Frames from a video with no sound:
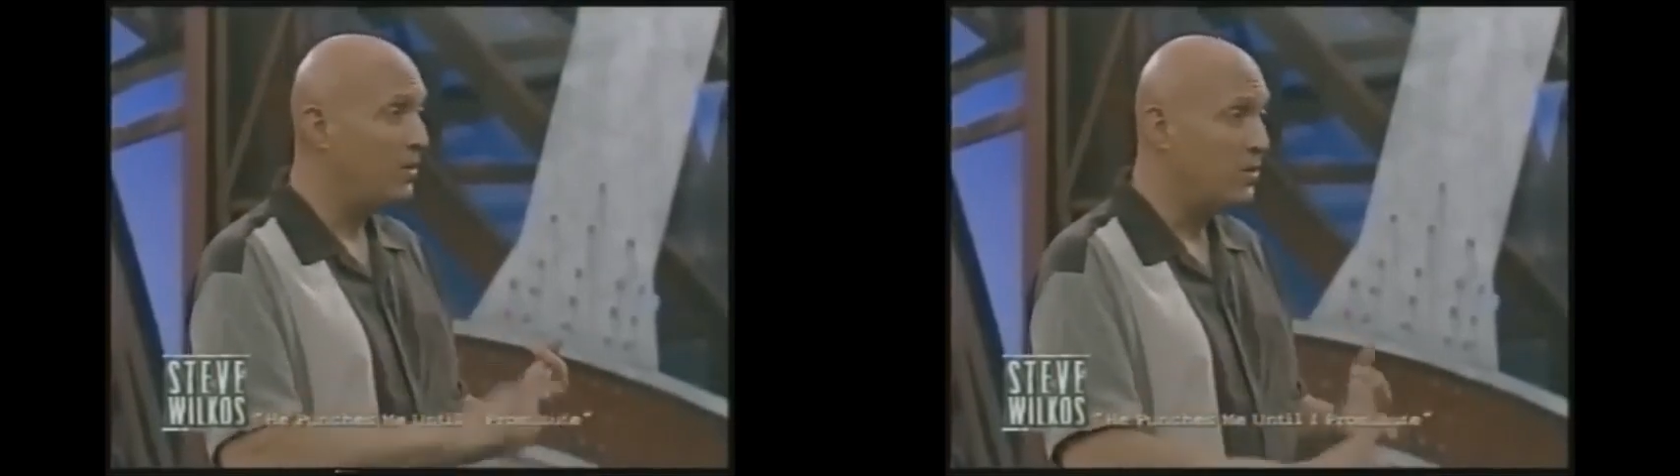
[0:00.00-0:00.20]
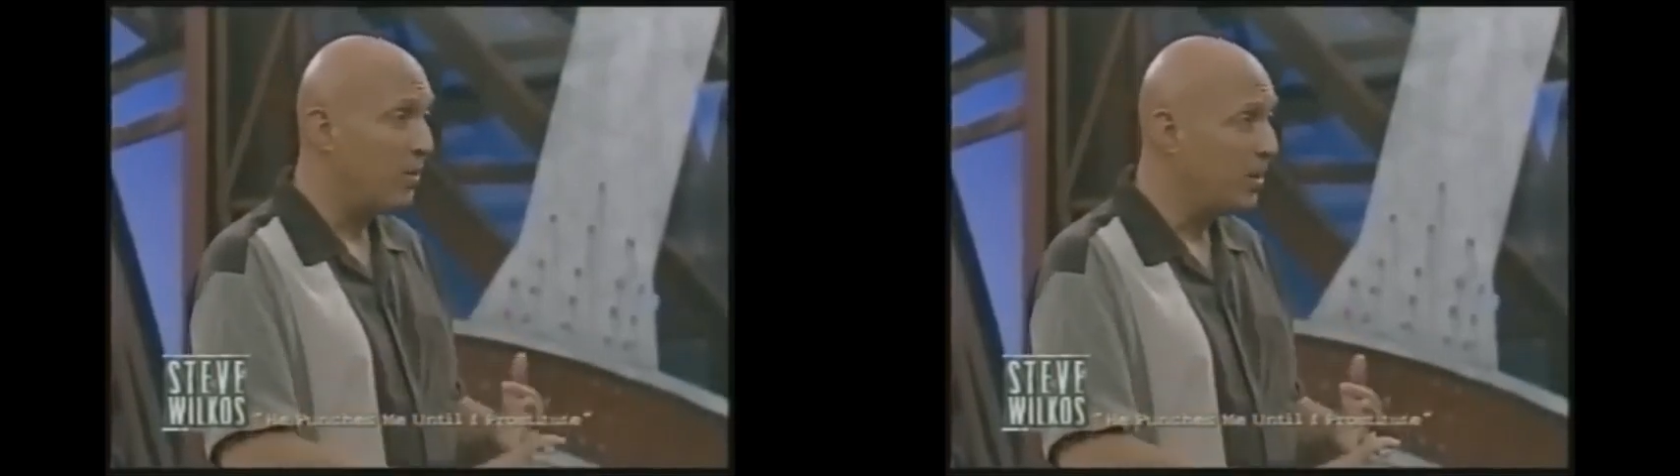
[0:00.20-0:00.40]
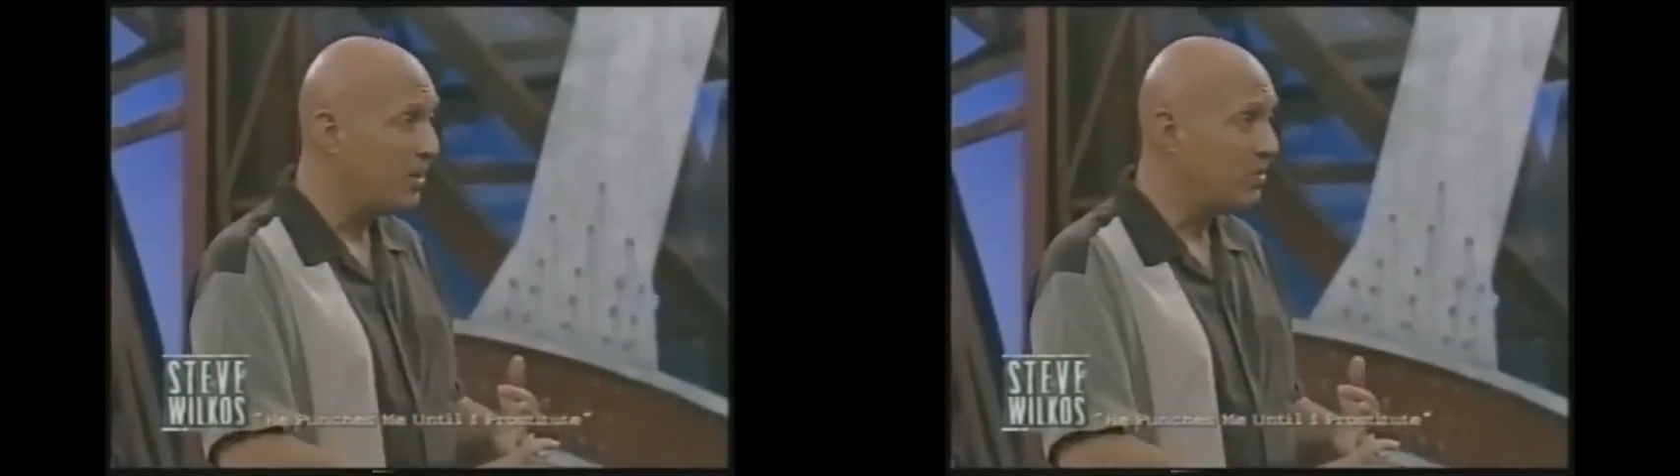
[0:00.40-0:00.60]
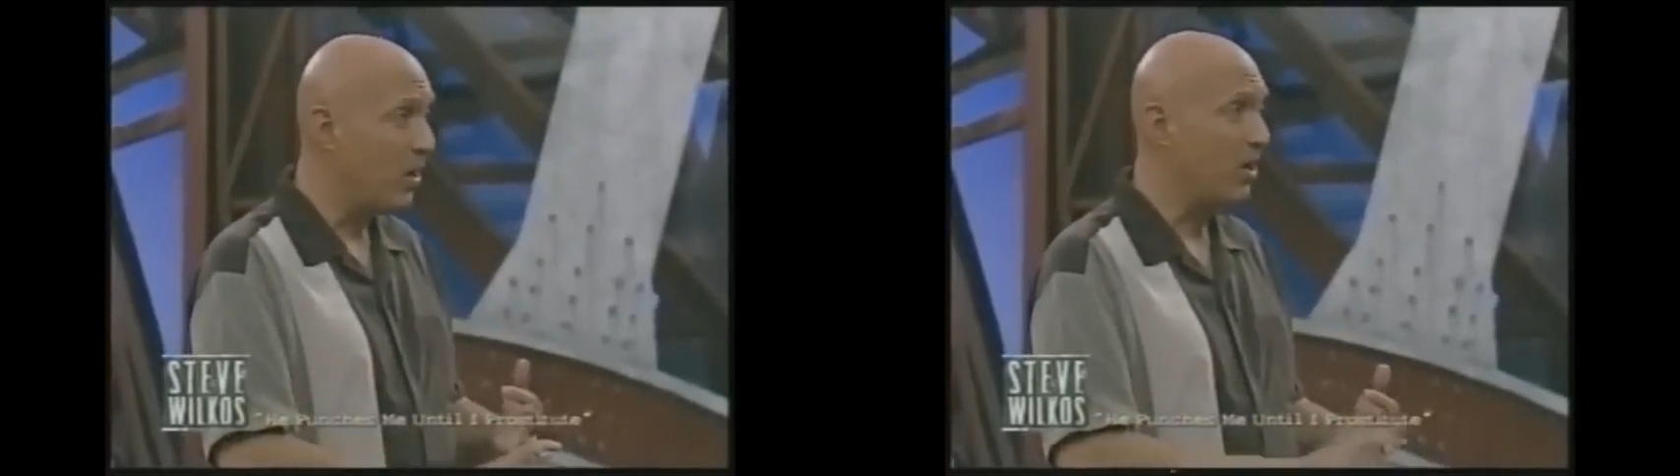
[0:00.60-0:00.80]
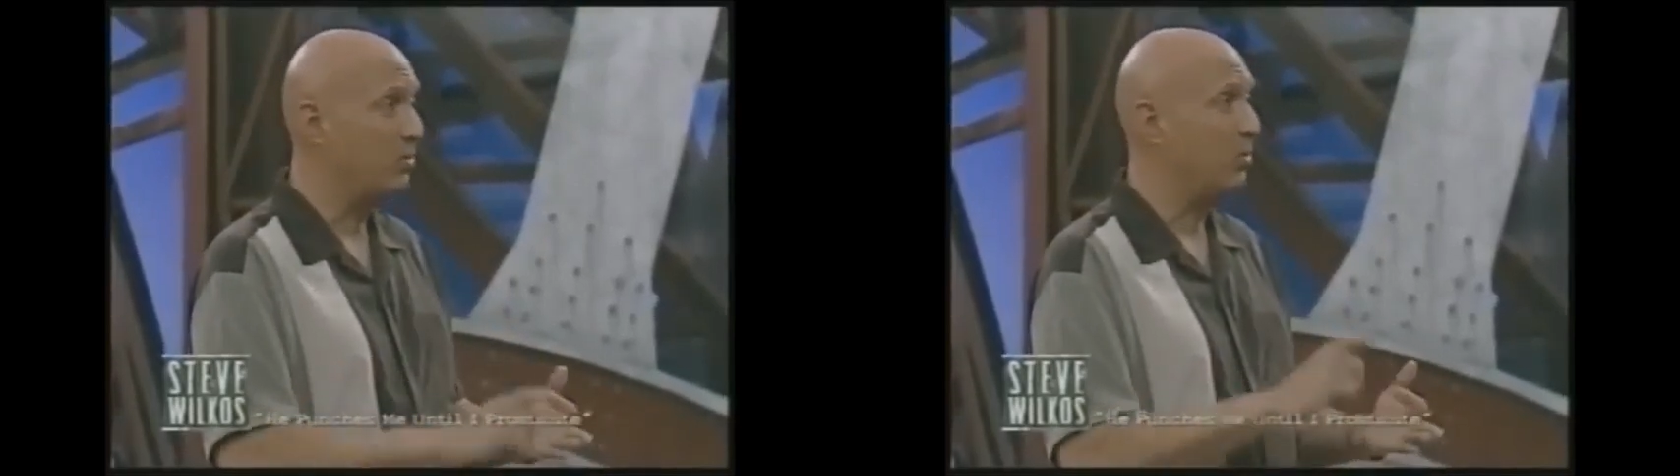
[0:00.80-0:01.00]
somebody to
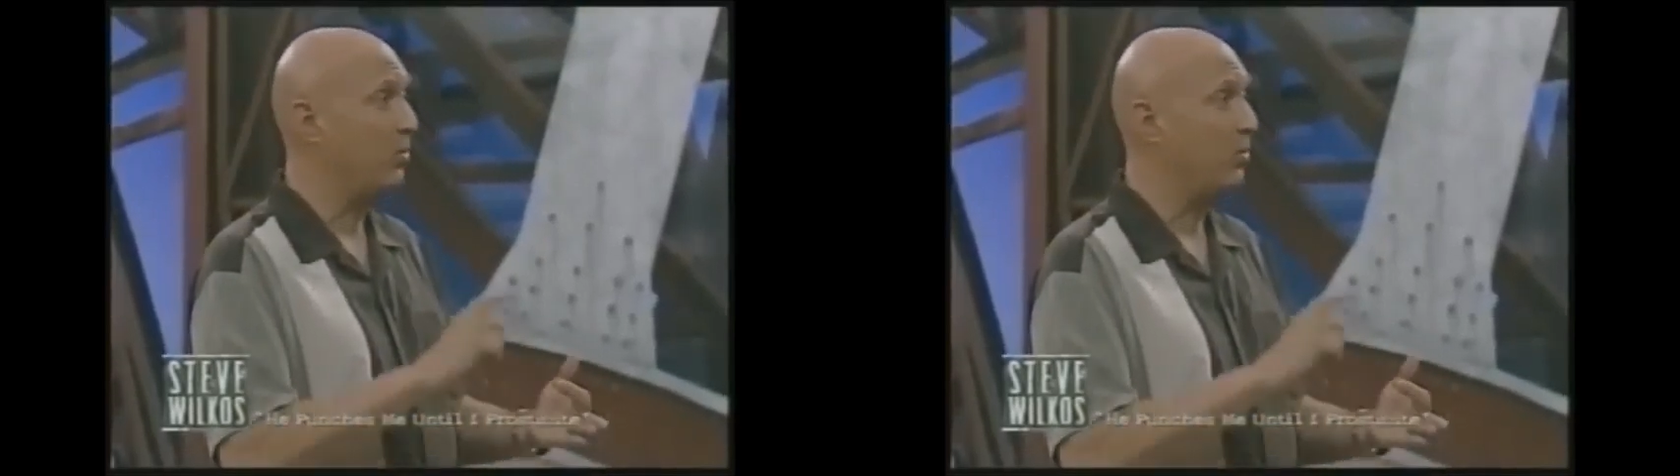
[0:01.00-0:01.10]
talk